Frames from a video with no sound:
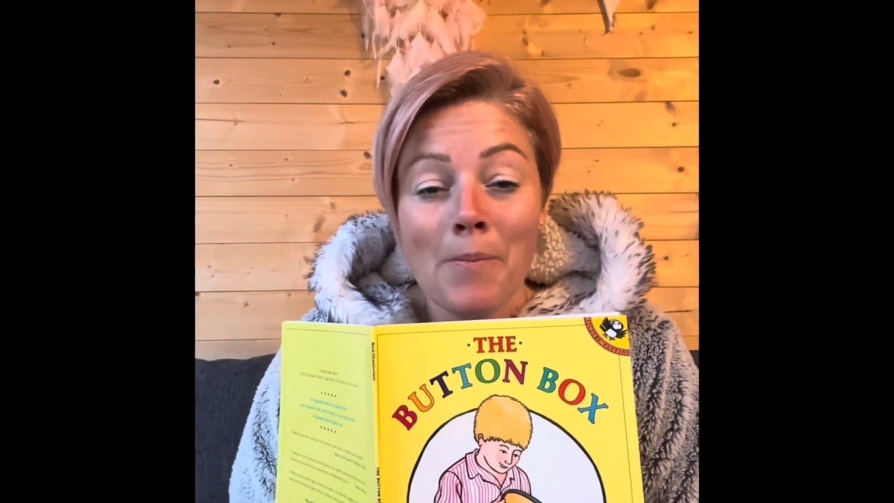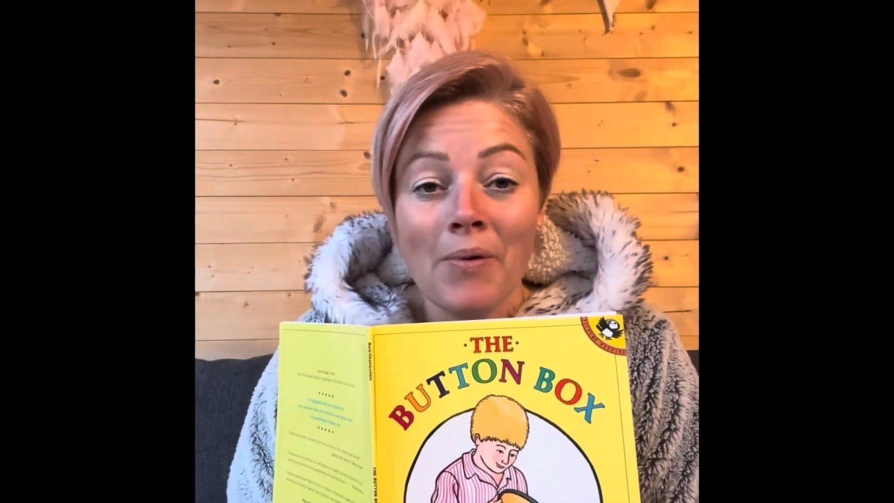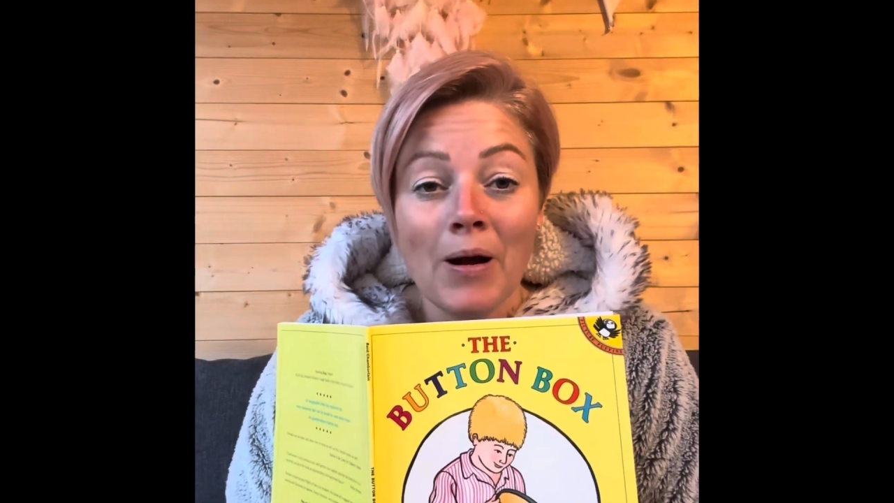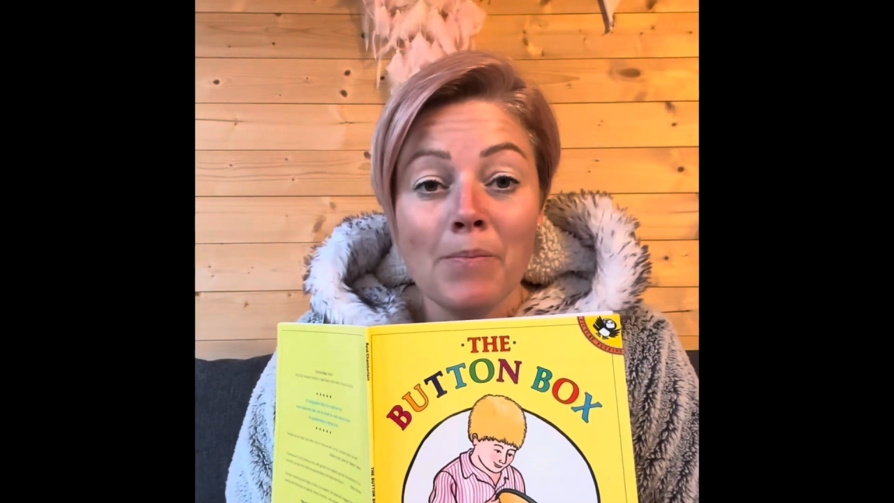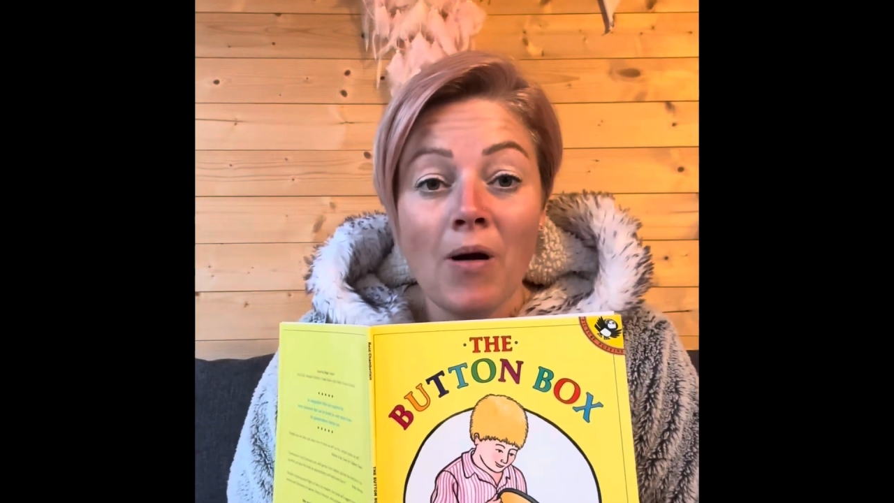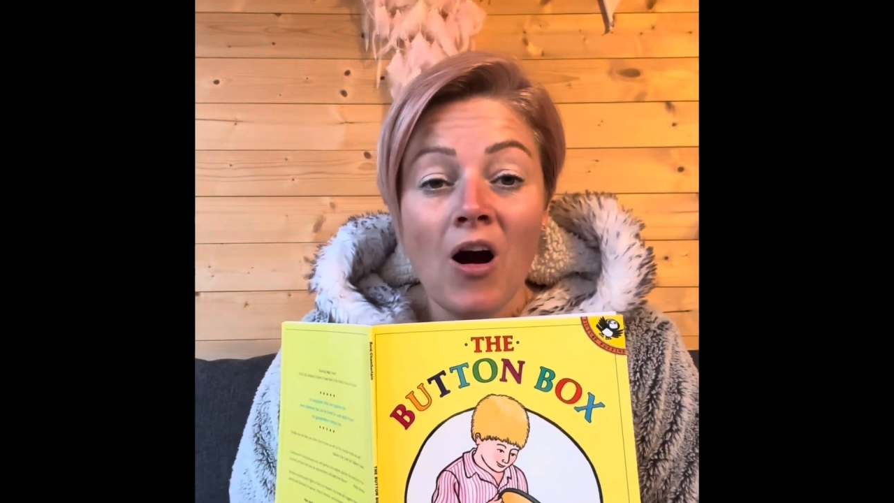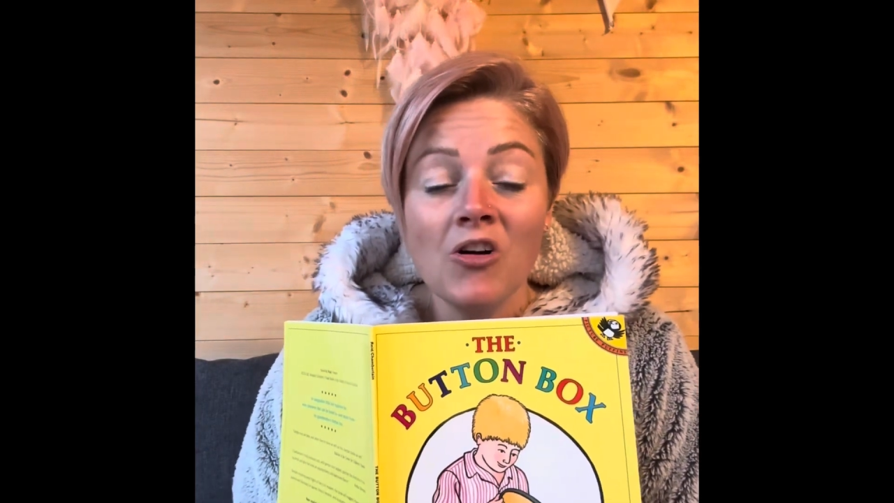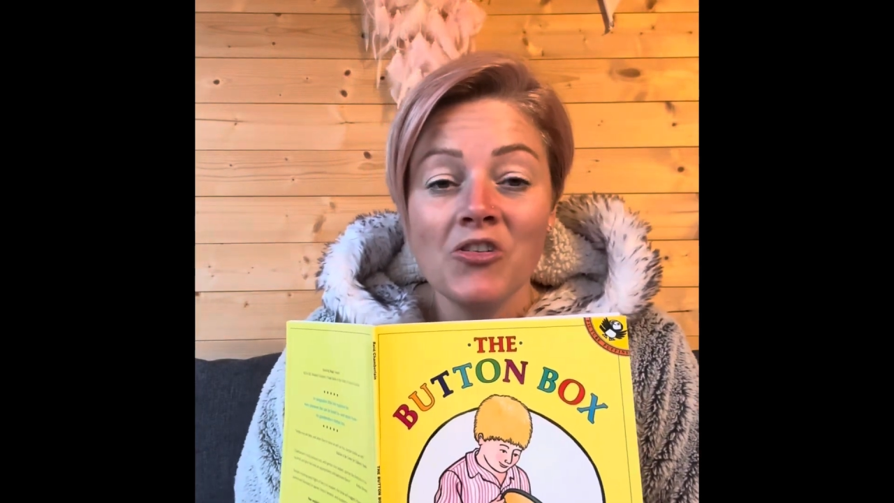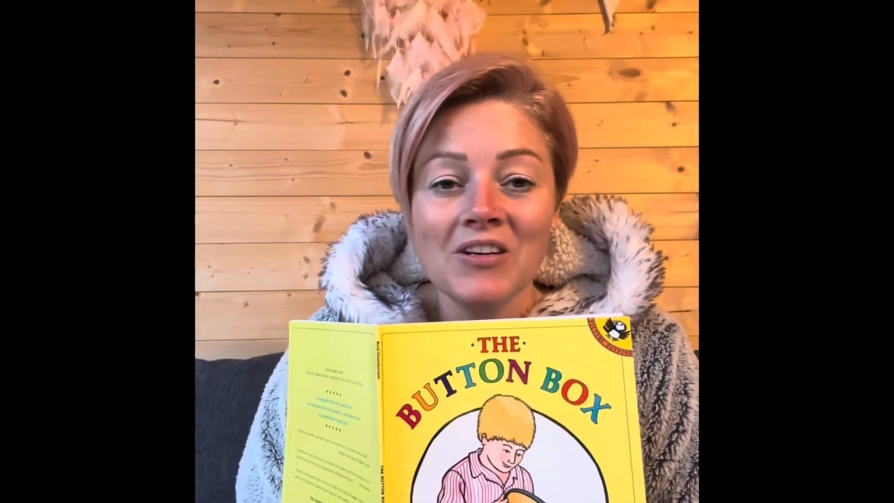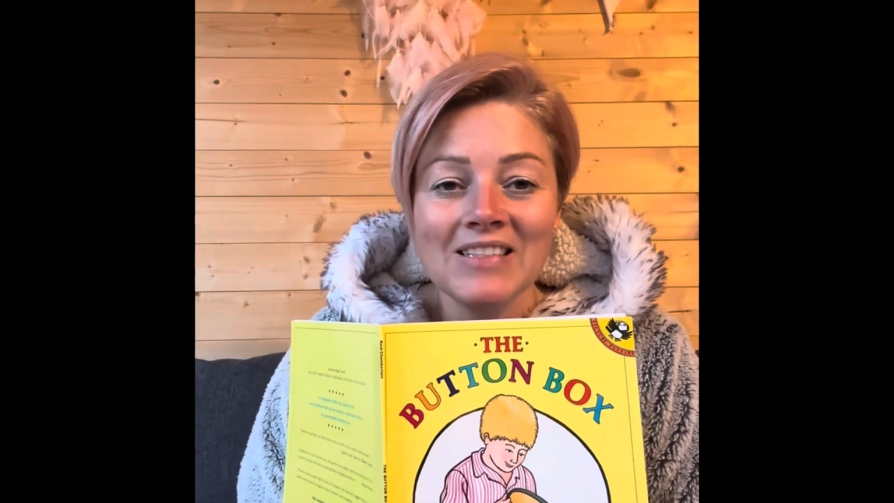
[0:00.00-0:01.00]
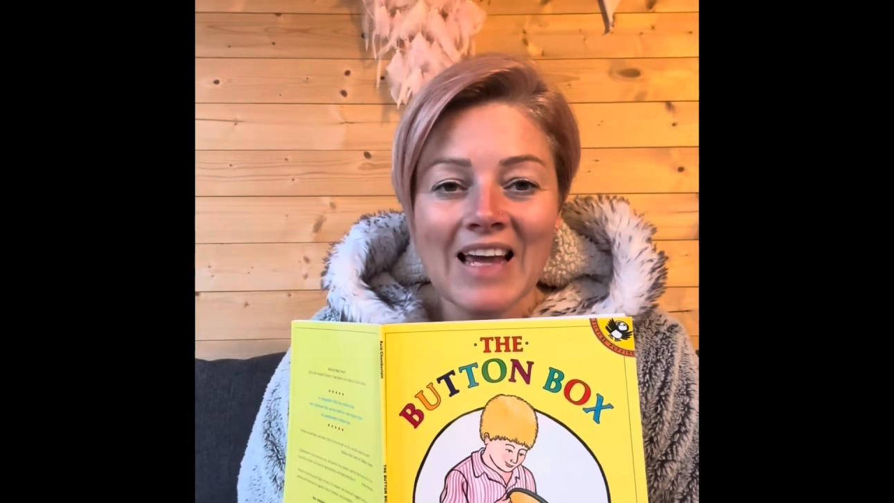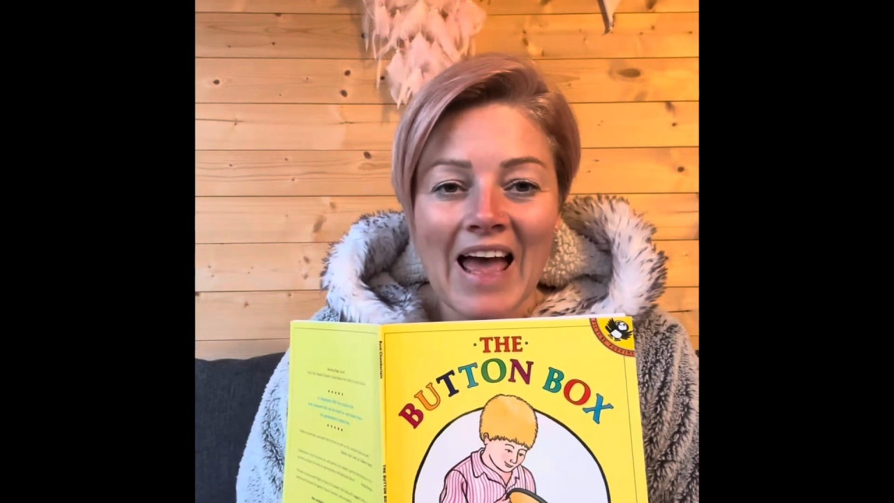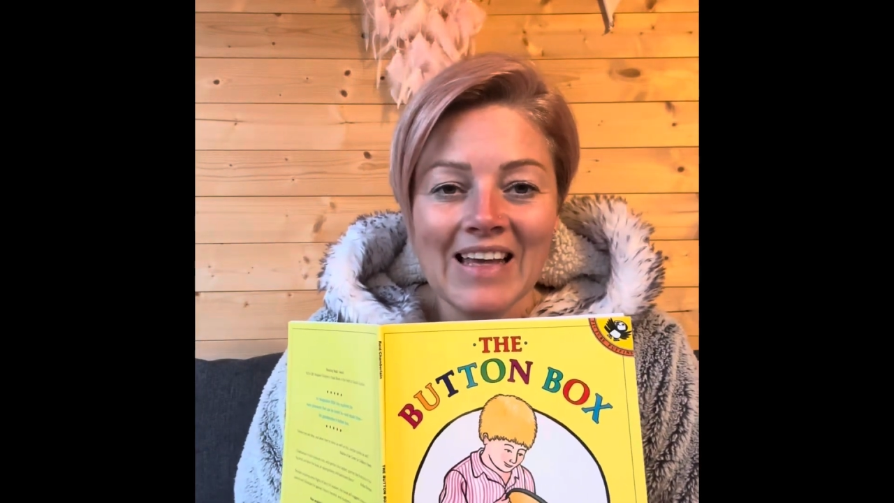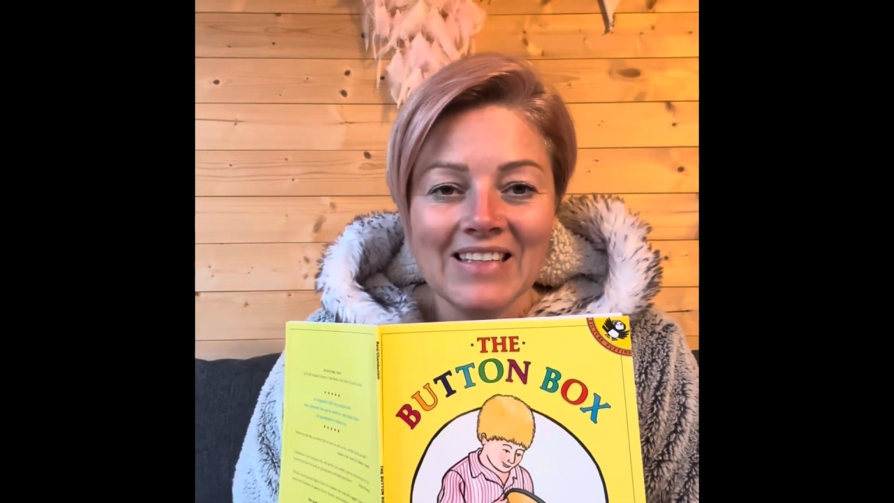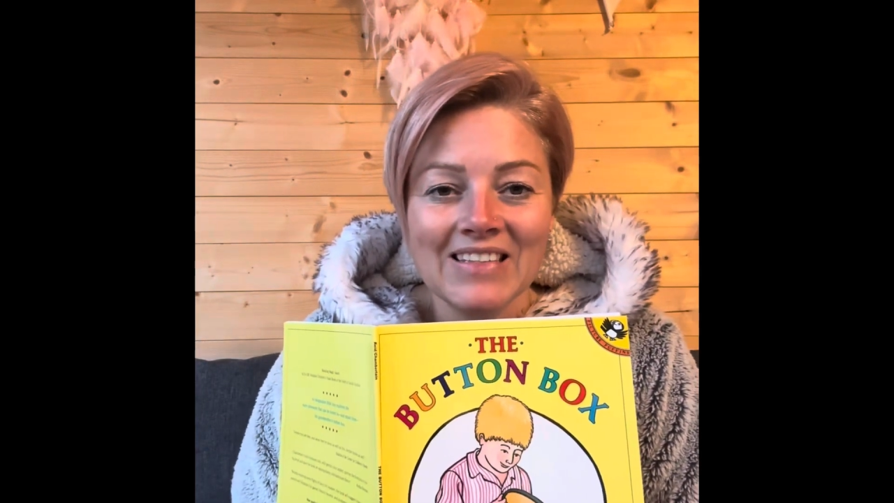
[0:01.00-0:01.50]
by Margaret
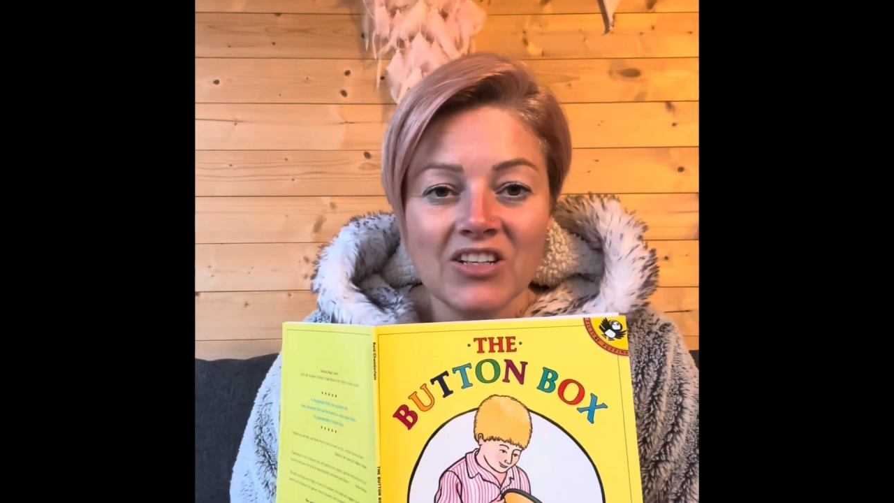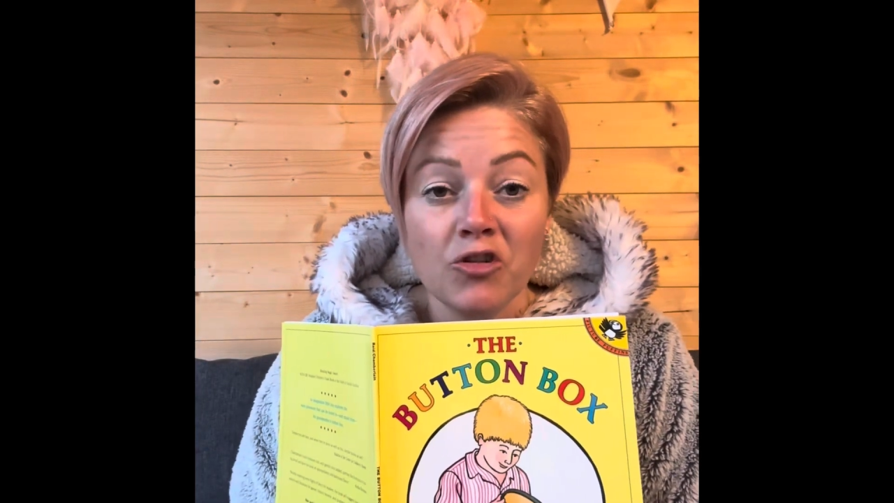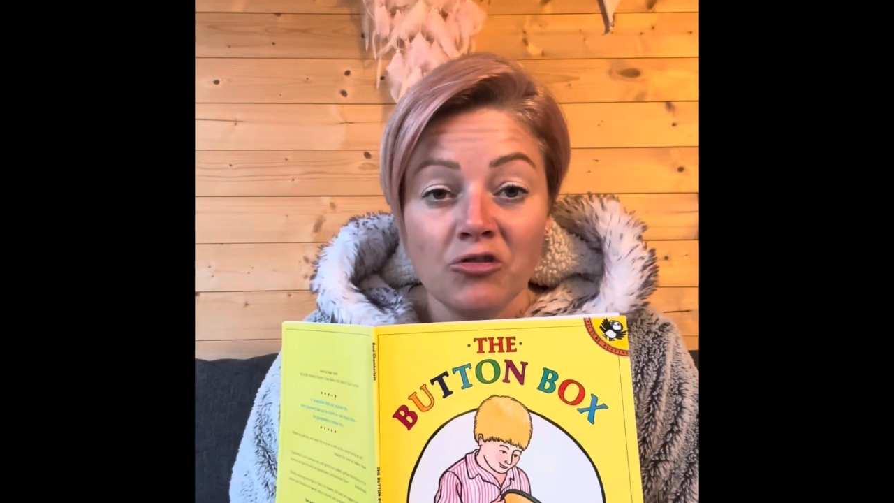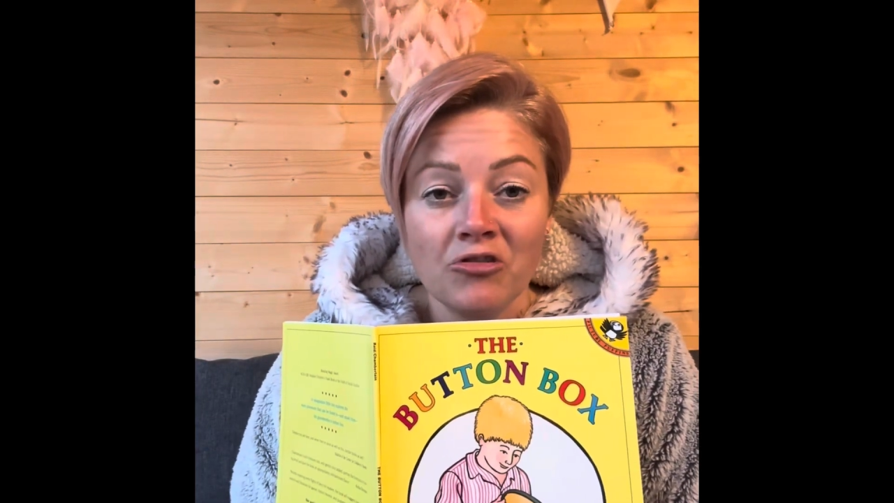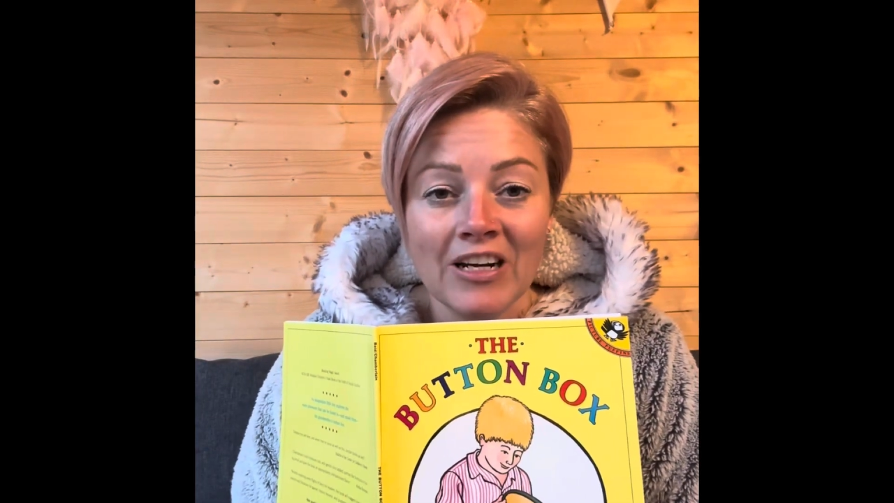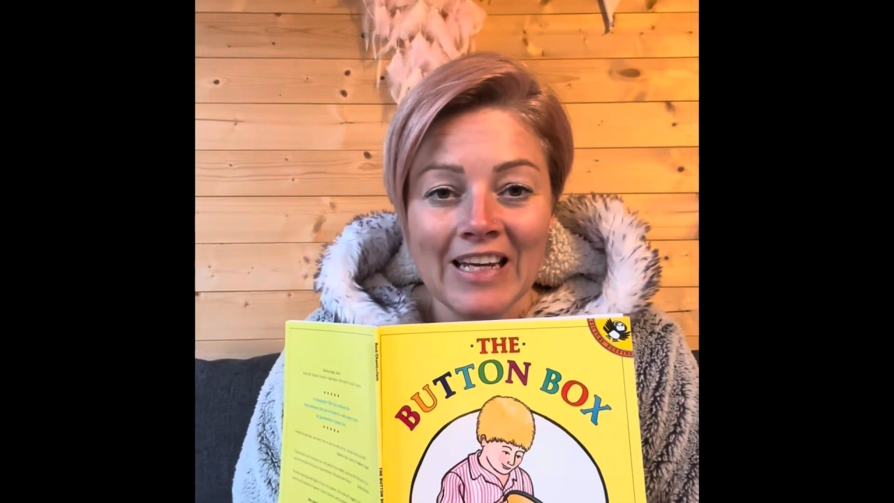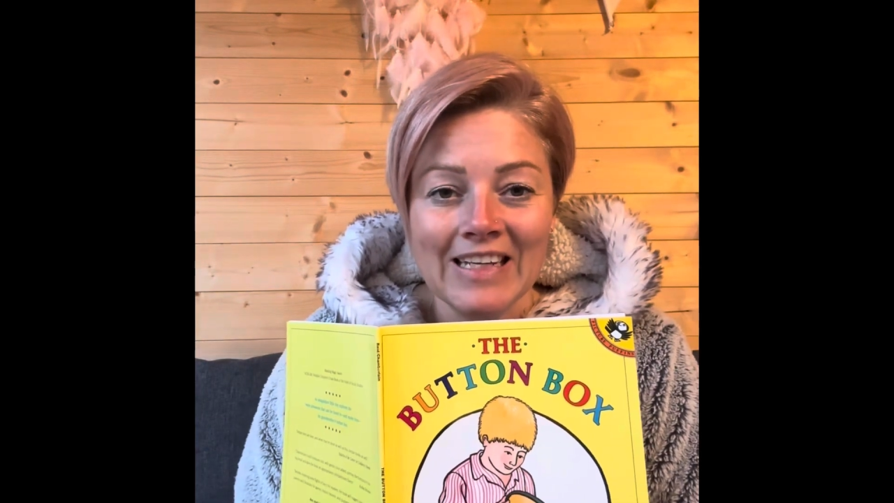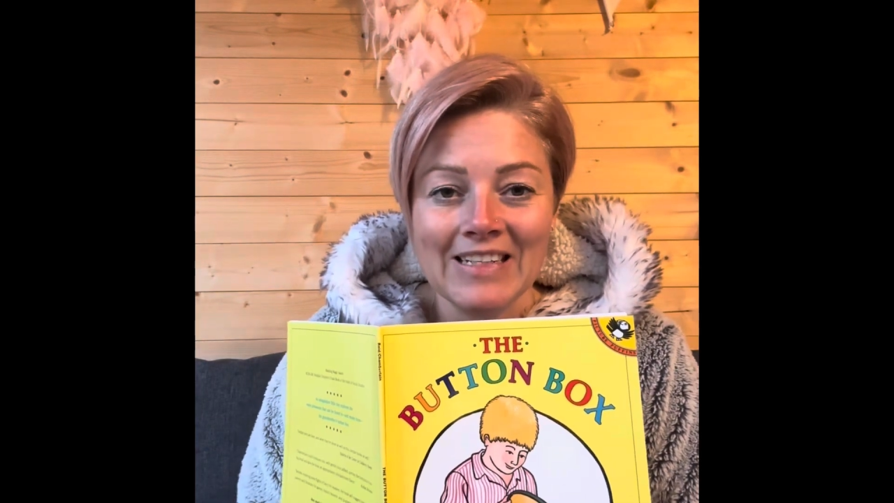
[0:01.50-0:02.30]
S. Reid.